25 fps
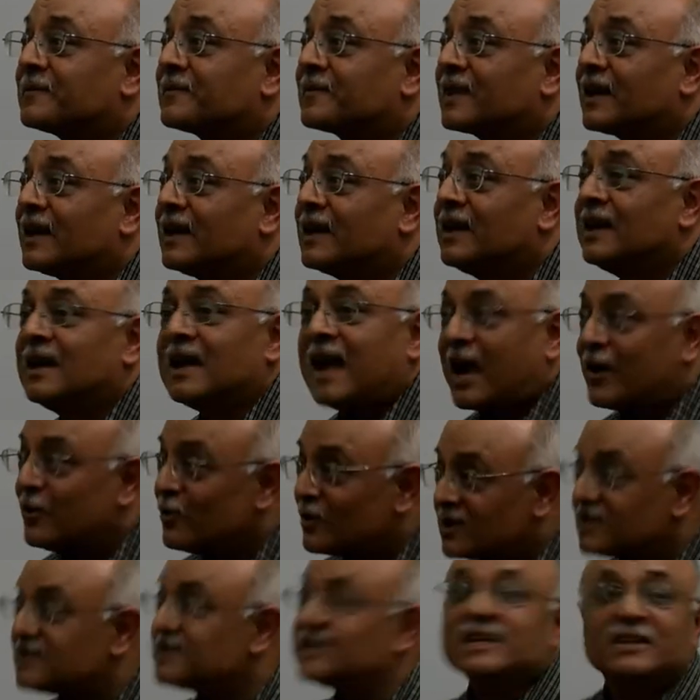Okay? And you
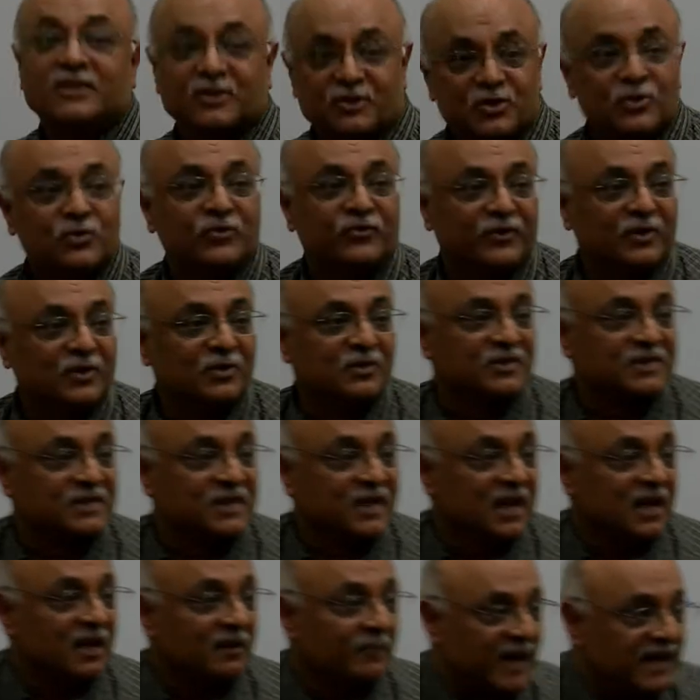can see the two views
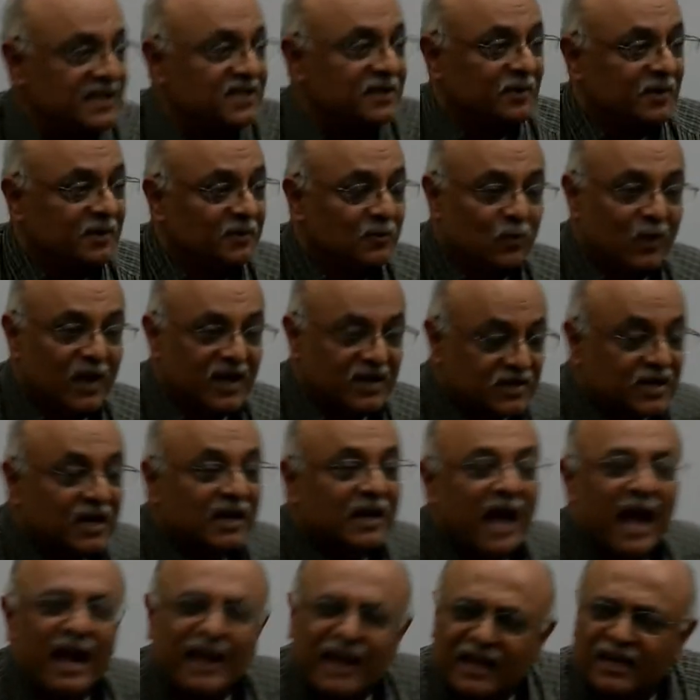basic minimum wage,
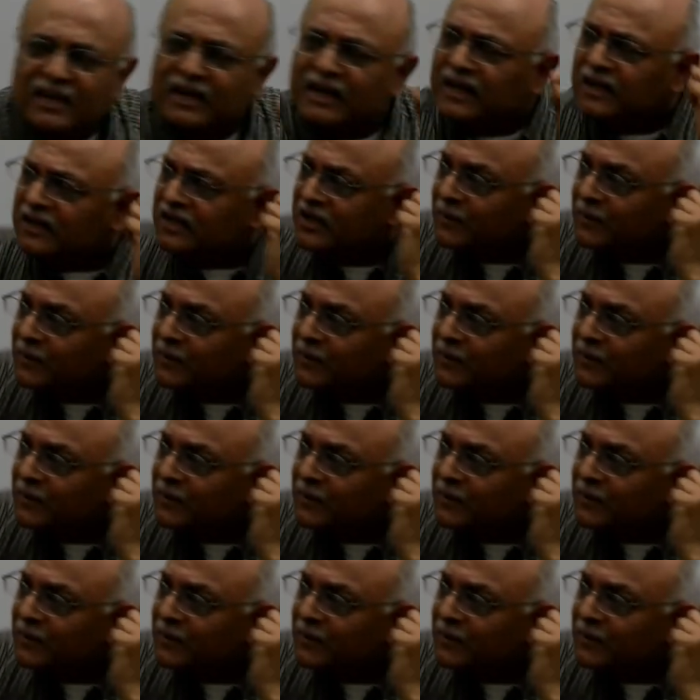it, it,